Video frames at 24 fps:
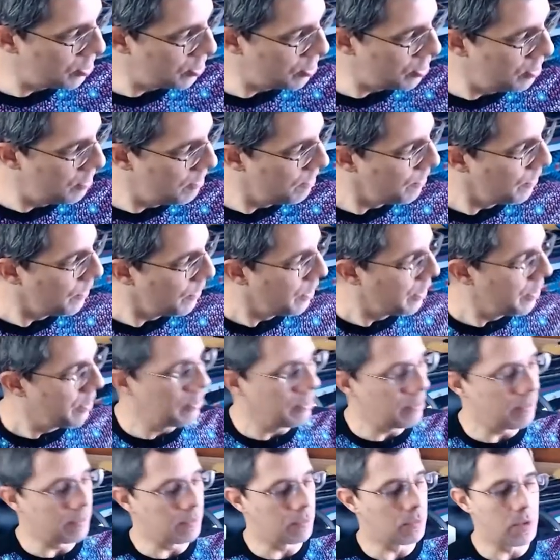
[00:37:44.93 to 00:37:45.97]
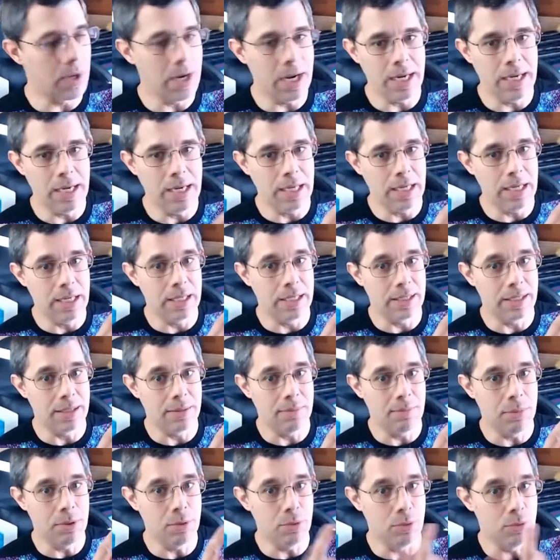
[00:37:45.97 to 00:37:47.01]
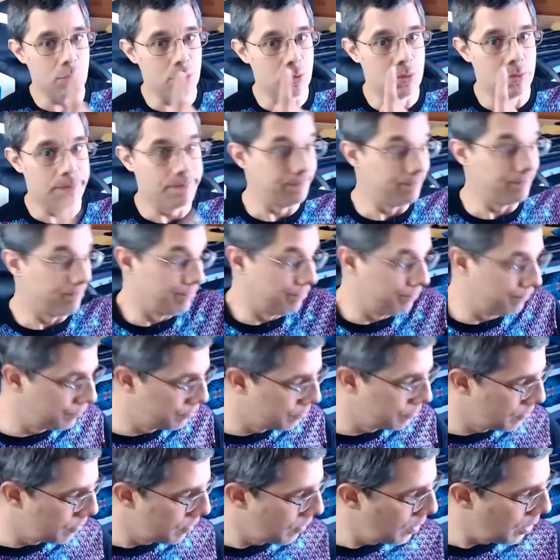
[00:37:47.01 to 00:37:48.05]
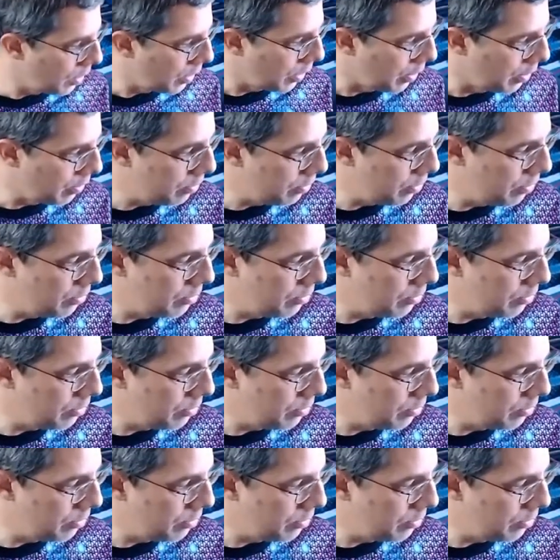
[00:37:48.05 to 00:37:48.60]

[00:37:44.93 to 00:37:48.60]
just the red and the blue. I don't